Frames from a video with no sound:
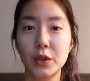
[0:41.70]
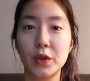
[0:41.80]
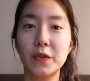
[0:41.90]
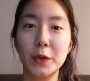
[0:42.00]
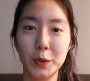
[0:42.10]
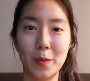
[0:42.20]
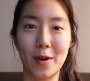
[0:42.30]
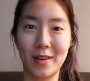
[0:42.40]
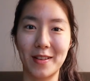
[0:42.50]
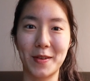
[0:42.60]
So the first
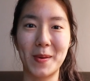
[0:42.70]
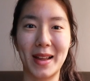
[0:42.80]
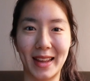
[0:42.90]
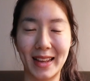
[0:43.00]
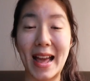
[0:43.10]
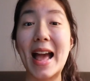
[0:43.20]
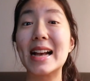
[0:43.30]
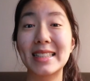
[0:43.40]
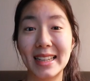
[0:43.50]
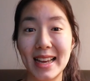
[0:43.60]
part of a wedding,
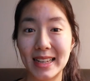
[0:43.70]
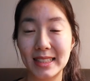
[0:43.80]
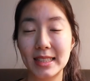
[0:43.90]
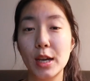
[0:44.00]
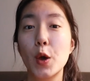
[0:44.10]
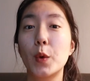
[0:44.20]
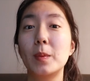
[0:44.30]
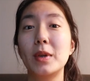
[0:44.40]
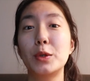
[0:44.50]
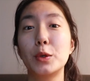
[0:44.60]
as a guest, would be